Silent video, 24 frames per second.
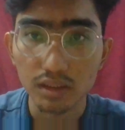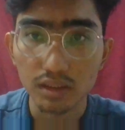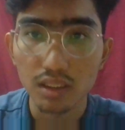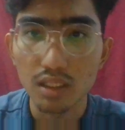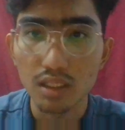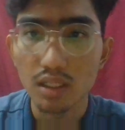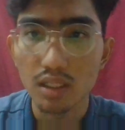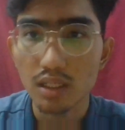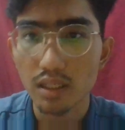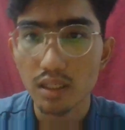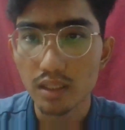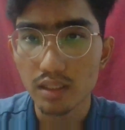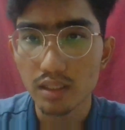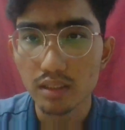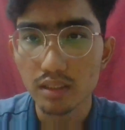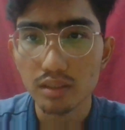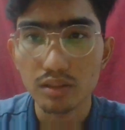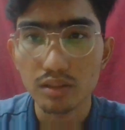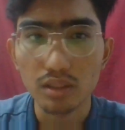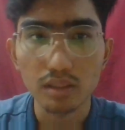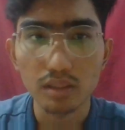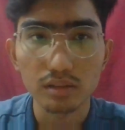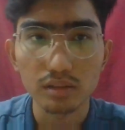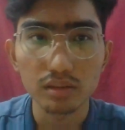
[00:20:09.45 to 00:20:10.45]
and the
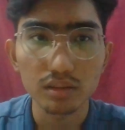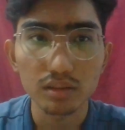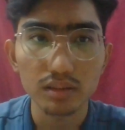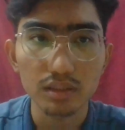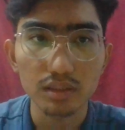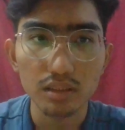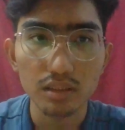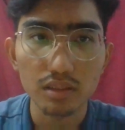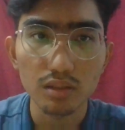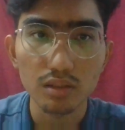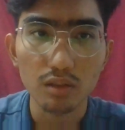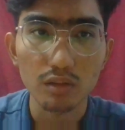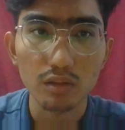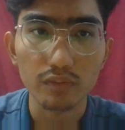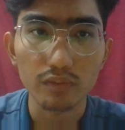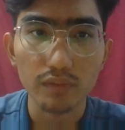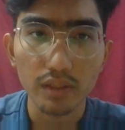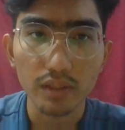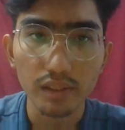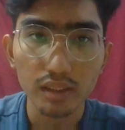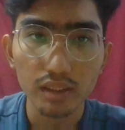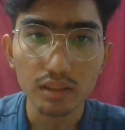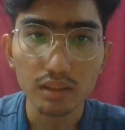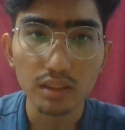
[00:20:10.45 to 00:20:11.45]
understanding of health
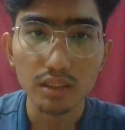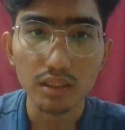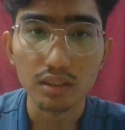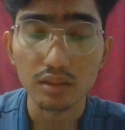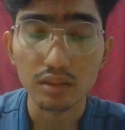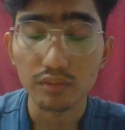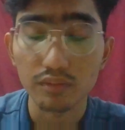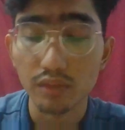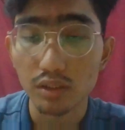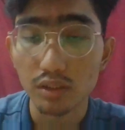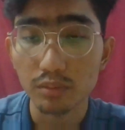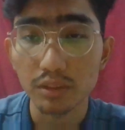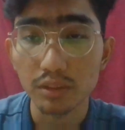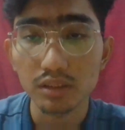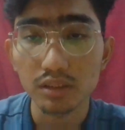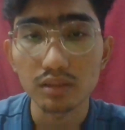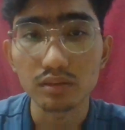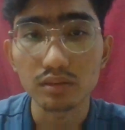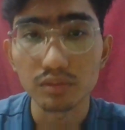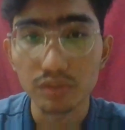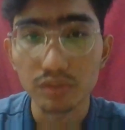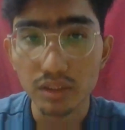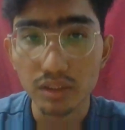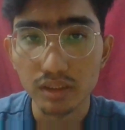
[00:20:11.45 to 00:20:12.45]
and environmental
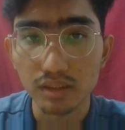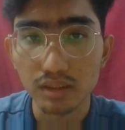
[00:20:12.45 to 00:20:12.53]
risks.